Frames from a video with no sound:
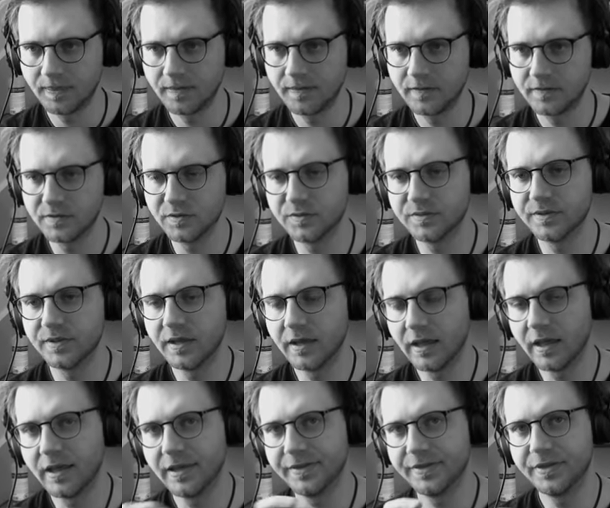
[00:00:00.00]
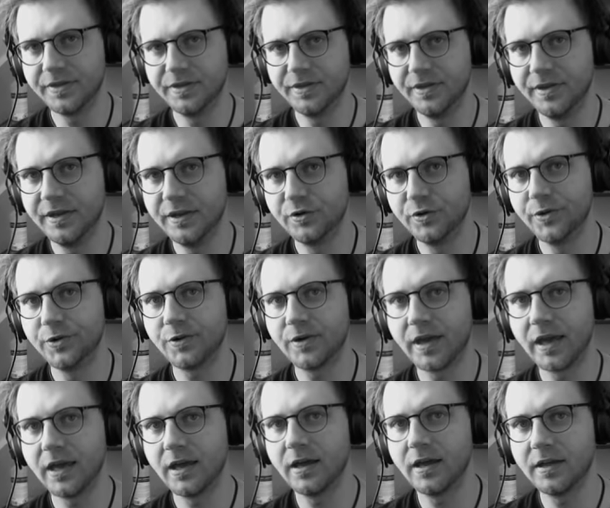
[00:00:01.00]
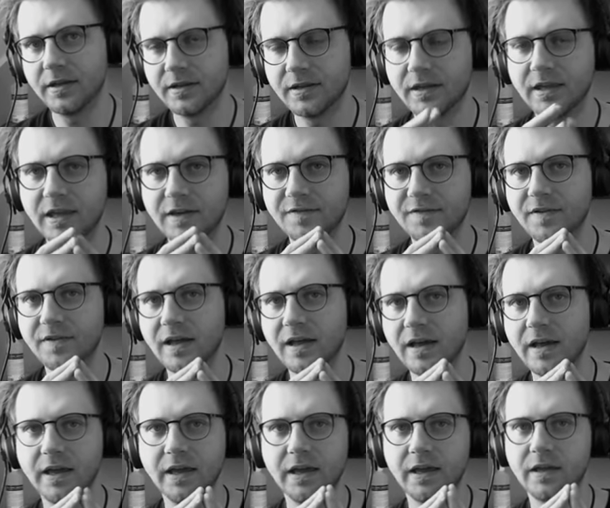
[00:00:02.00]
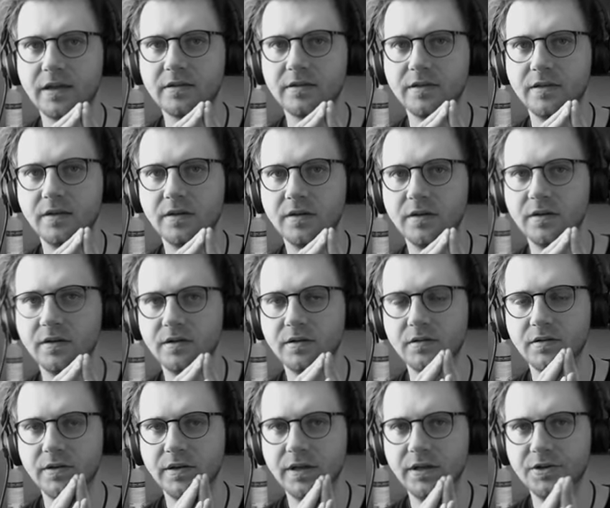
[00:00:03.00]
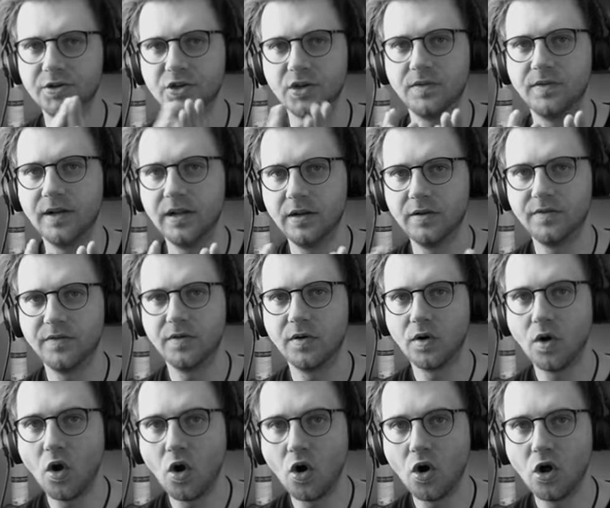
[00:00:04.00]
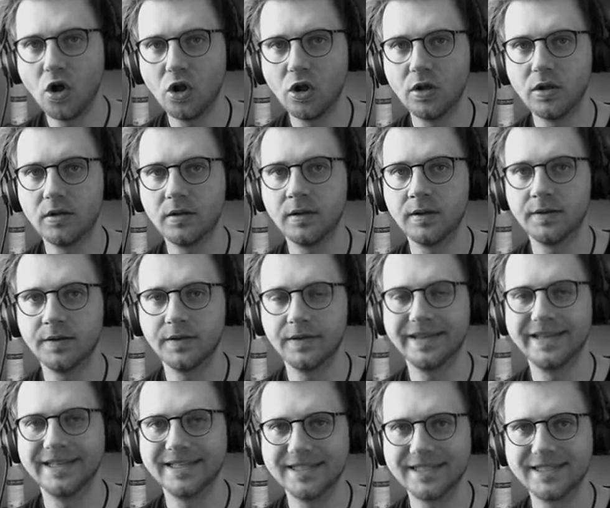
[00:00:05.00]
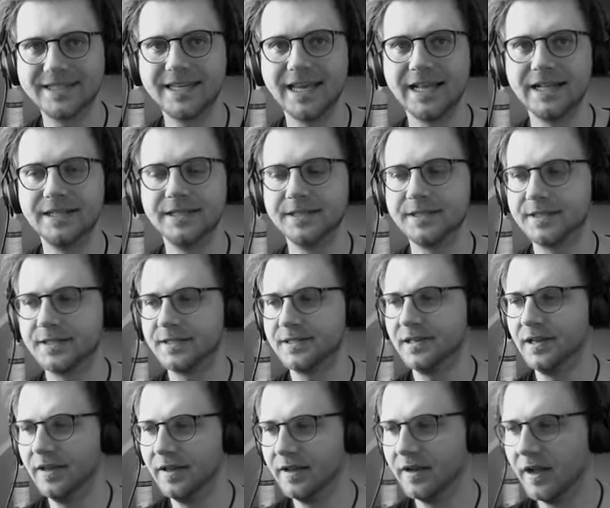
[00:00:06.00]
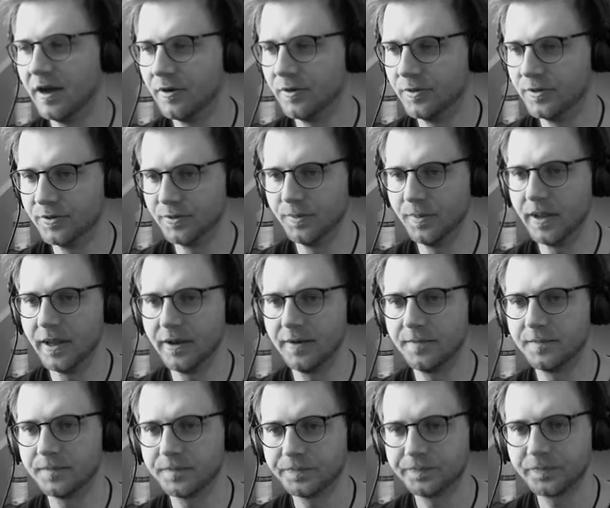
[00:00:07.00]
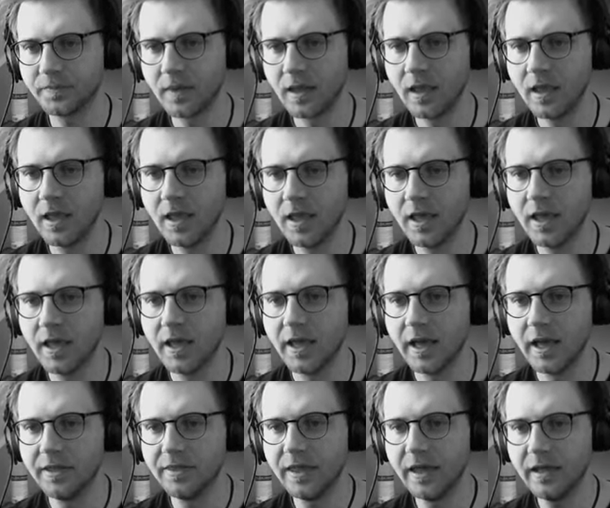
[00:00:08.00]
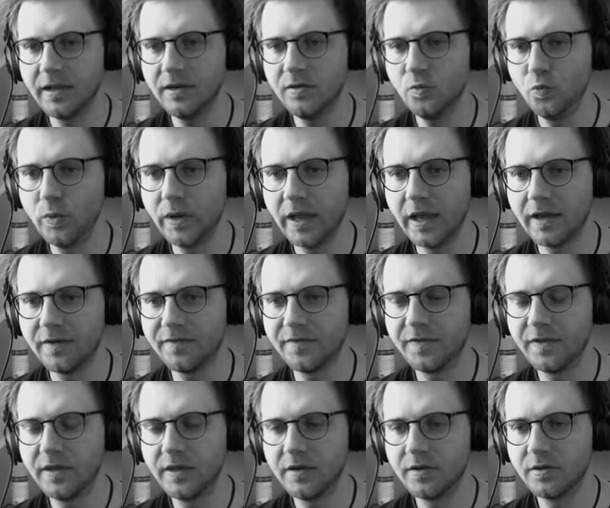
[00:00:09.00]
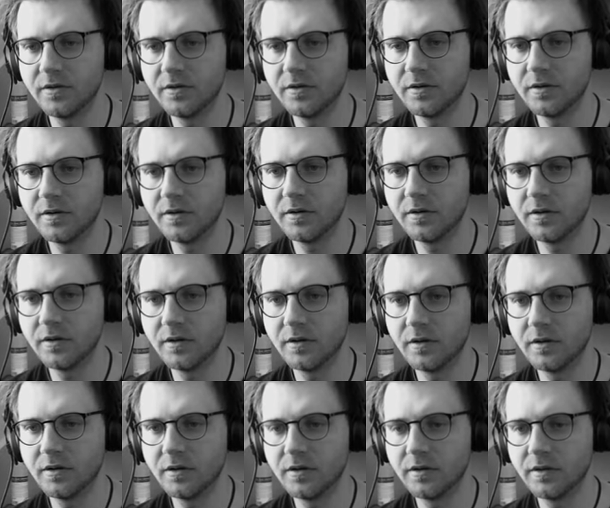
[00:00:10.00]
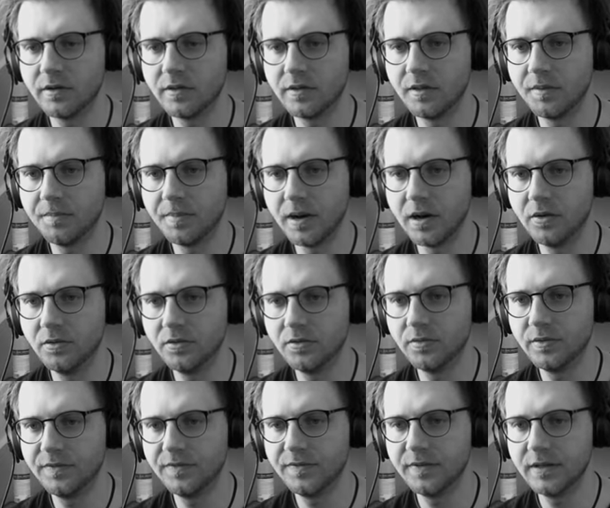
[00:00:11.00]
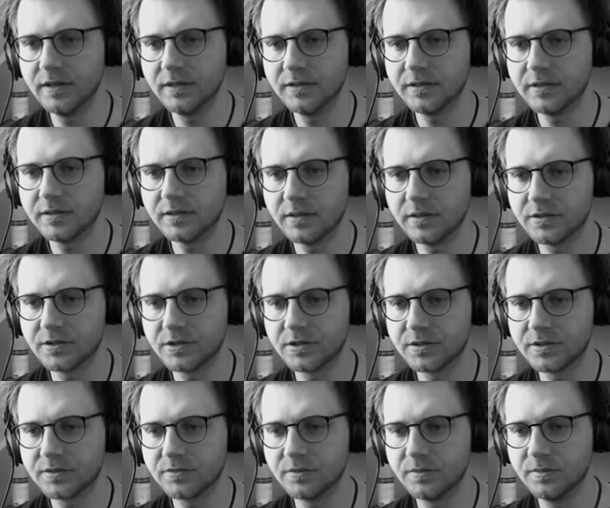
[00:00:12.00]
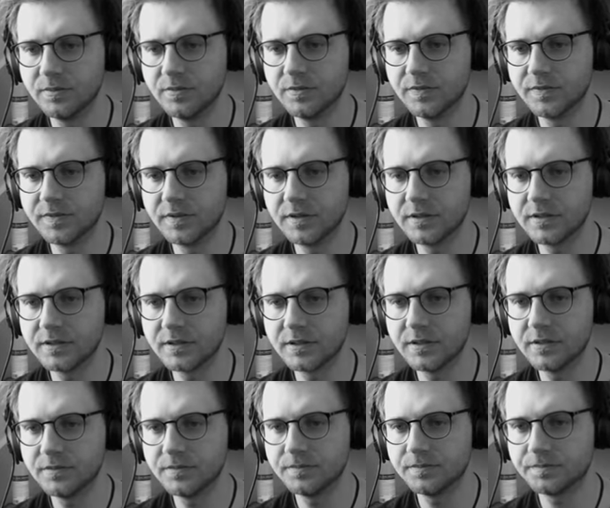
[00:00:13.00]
So here you can give like the initial value for all cells in our domain. And then we have here the boundary field. I just removed this here.